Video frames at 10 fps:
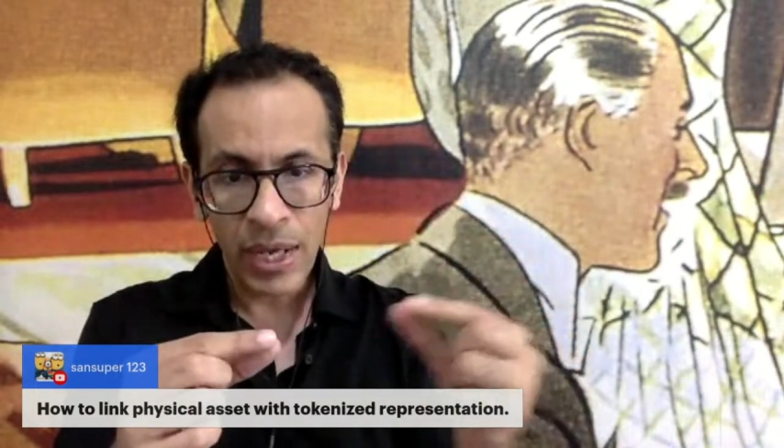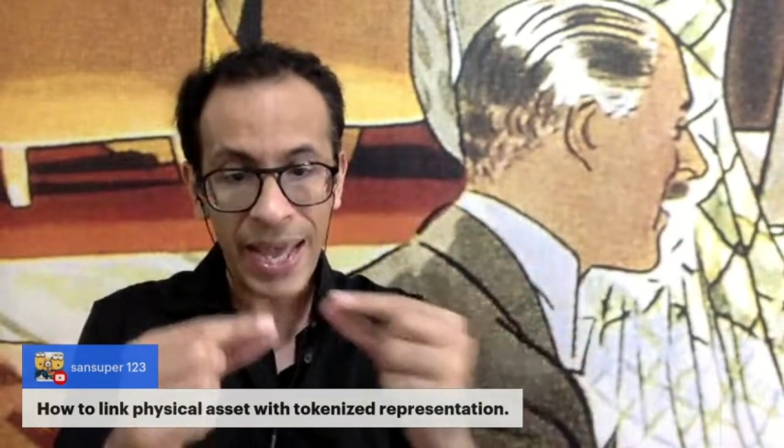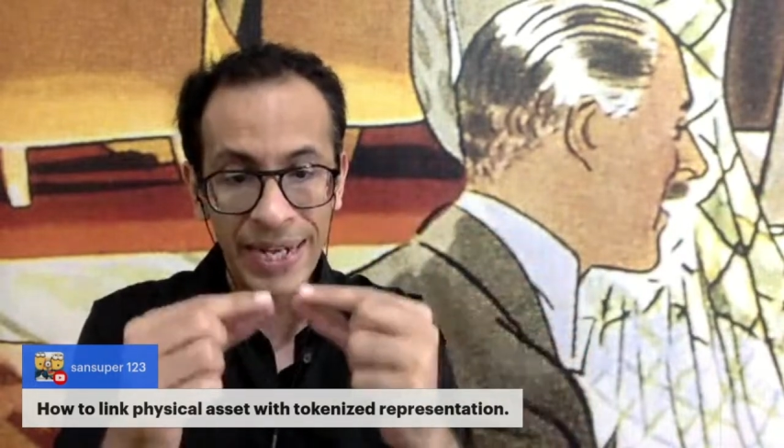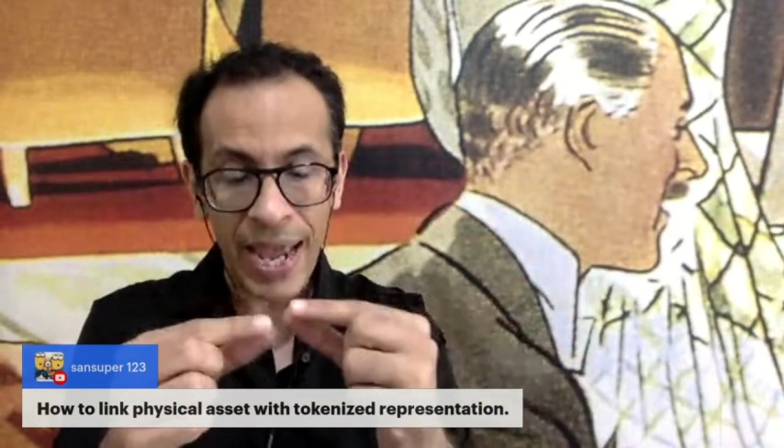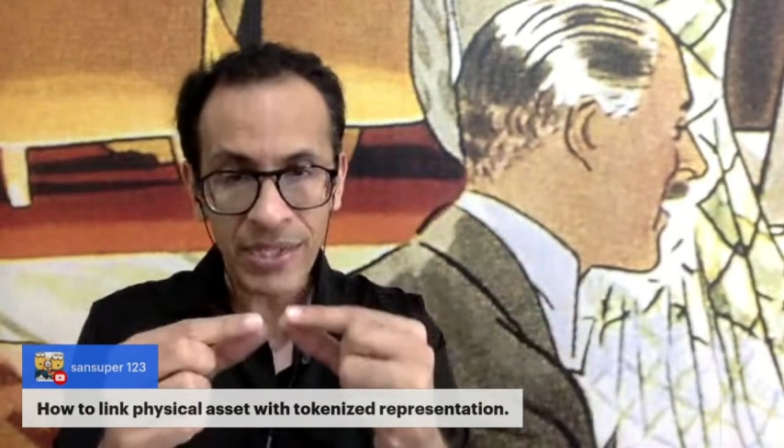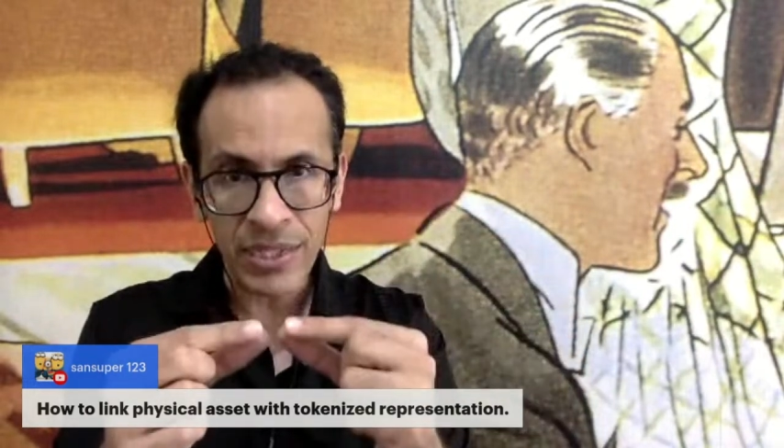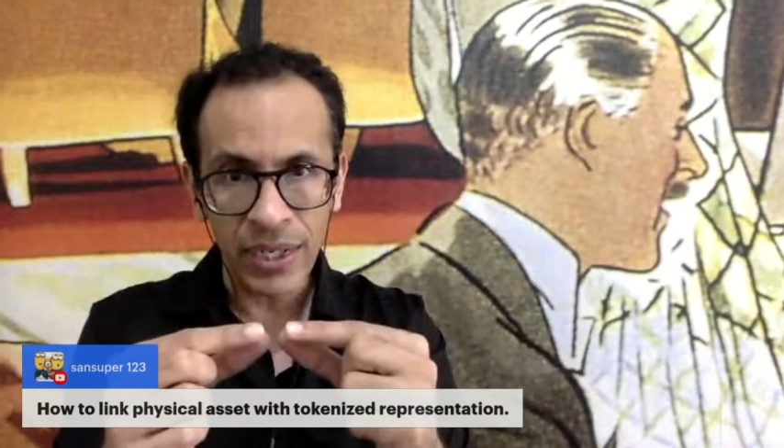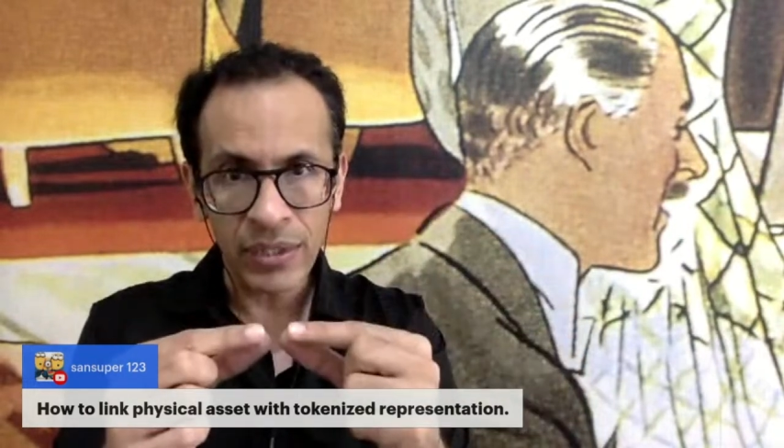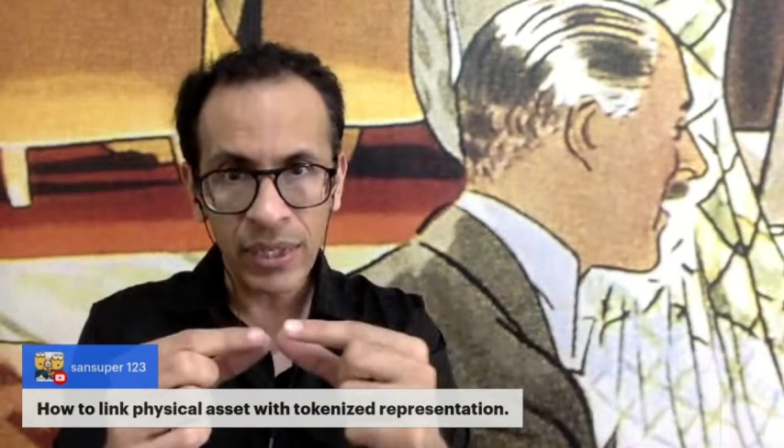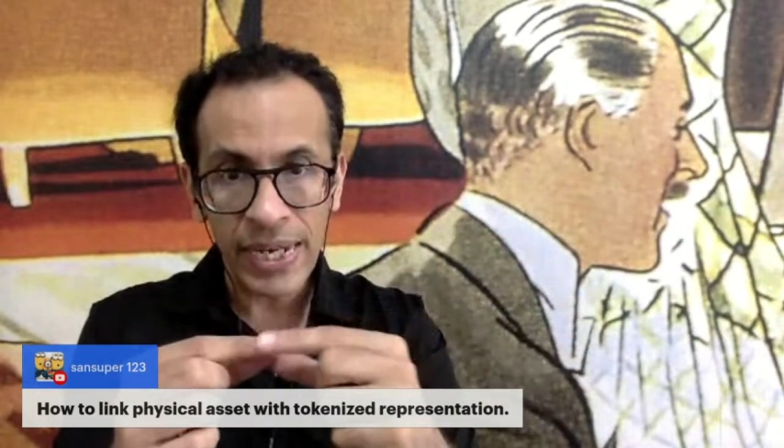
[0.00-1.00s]
an
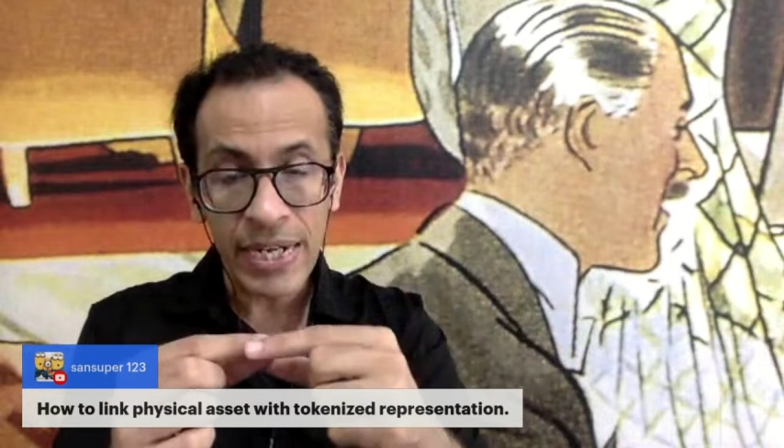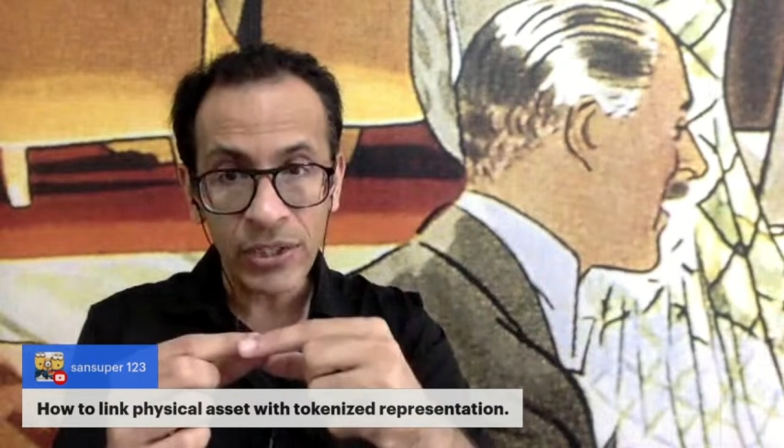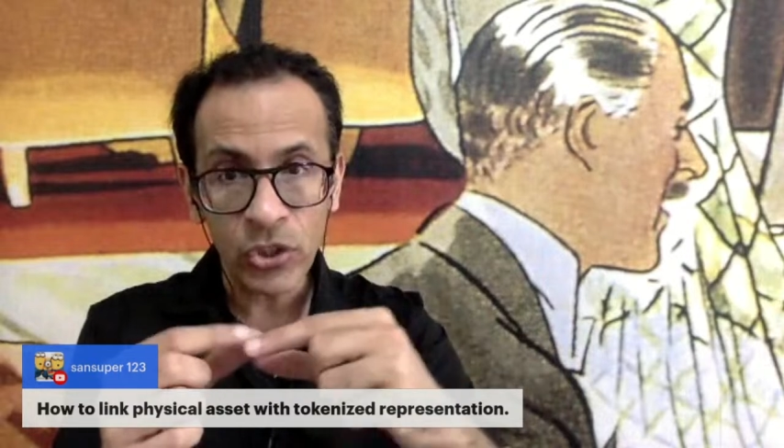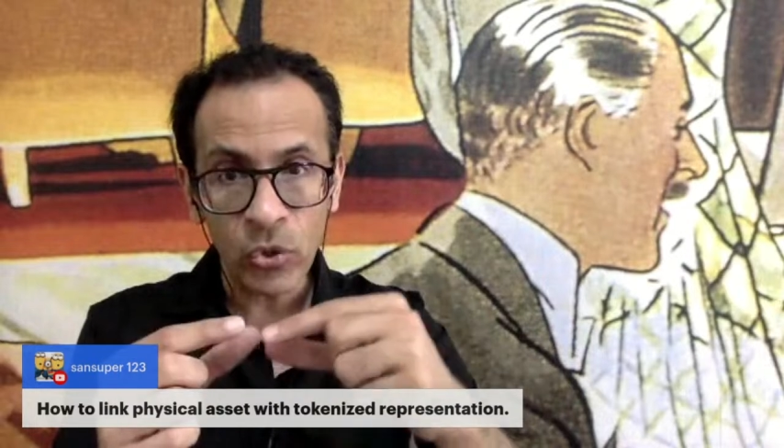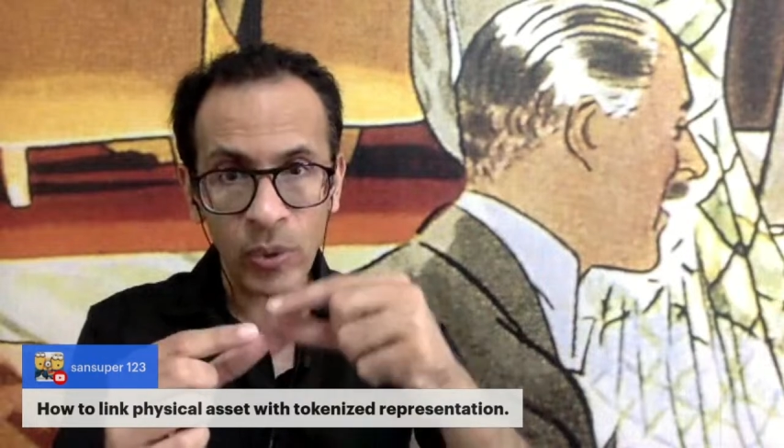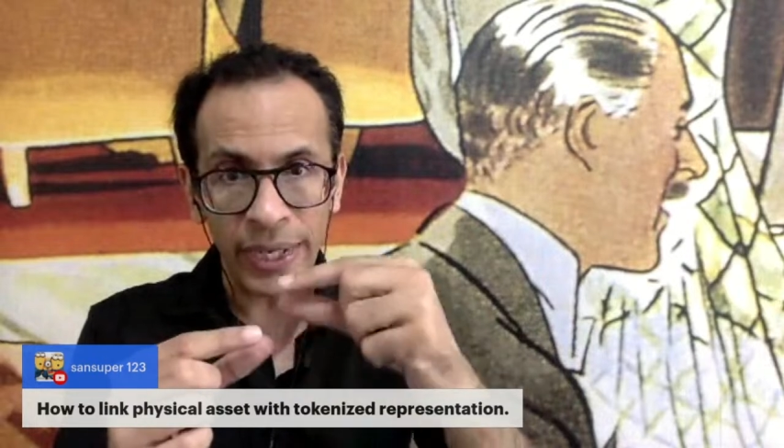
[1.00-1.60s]
asset into